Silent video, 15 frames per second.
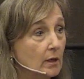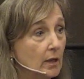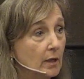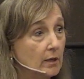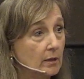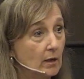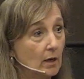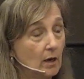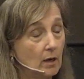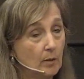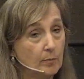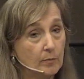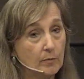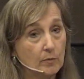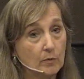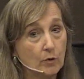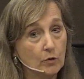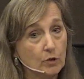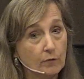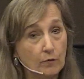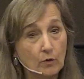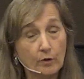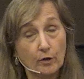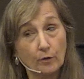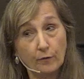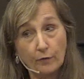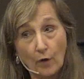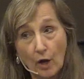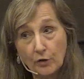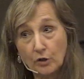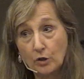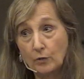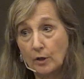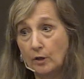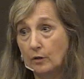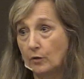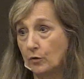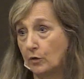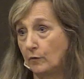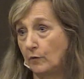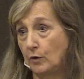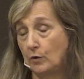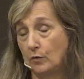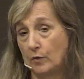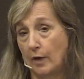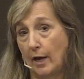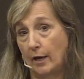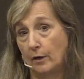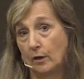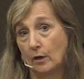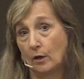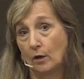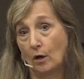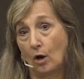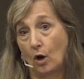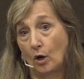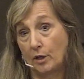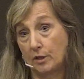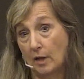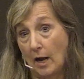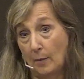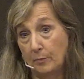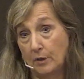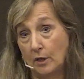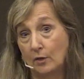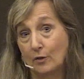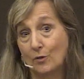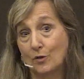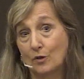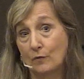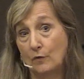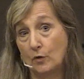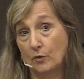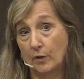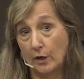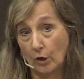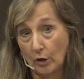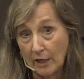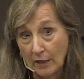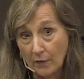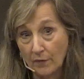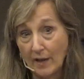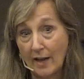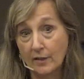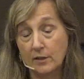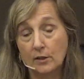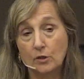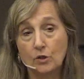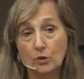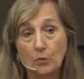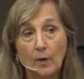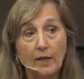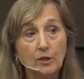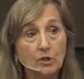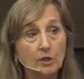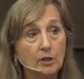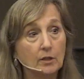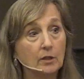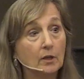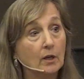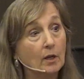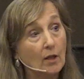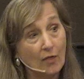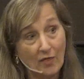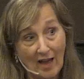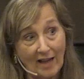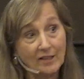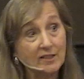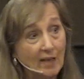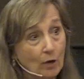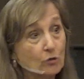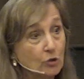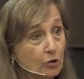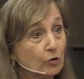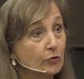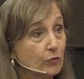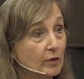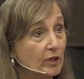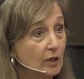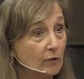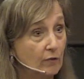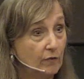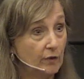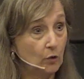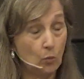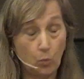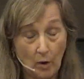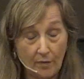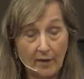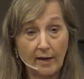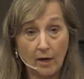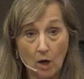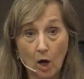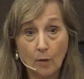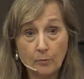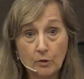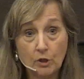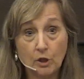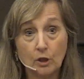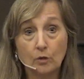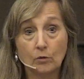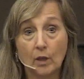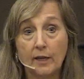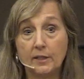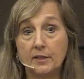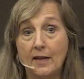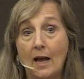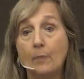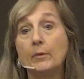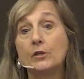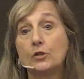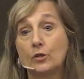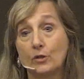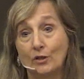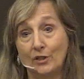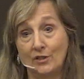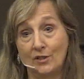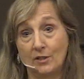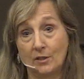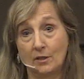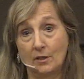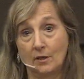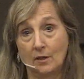And those of you that are fostering, those of you that are adopting, those of you that are in that situation, that's how children can feel when they come to you, like damaged goods.